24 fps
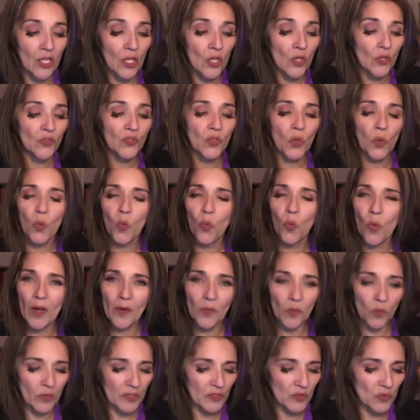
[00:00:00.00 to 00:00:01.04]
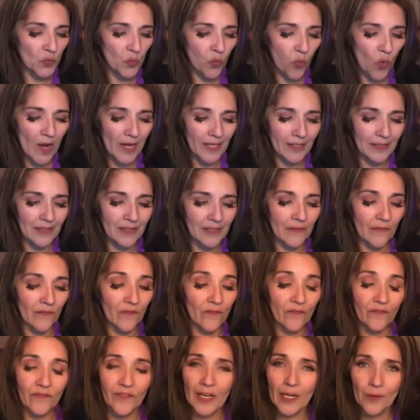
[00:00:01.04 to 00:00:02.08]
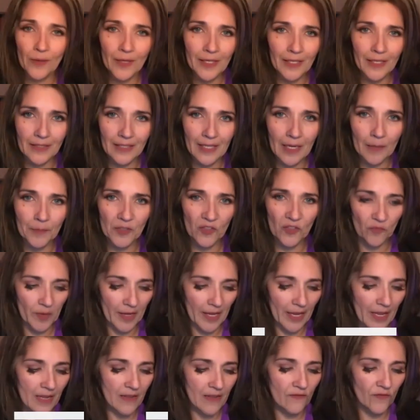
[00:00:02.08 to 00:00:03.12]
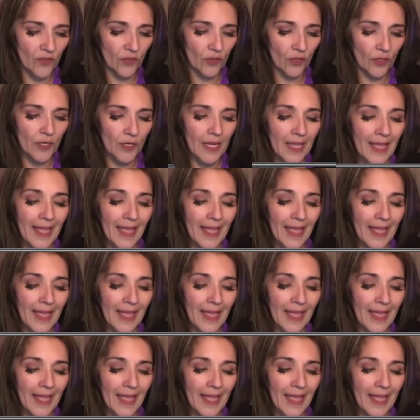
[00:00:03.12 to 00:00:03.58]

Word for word: So, what was once very adaptive behavior